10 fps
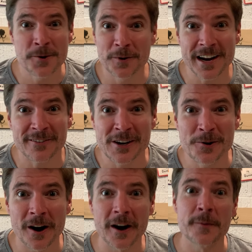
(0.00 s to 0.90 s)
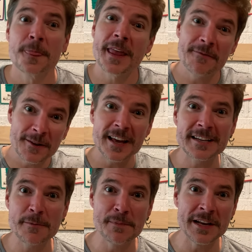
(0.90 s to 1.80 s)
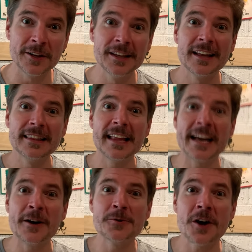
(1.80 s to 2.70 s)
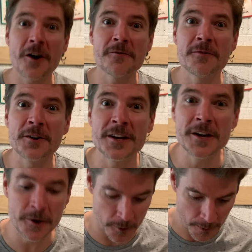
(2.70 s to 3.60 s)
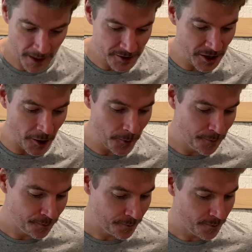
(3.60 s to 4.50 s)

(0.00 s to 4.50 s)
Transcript: whatever you are, if you like to build, Legos are for you. So,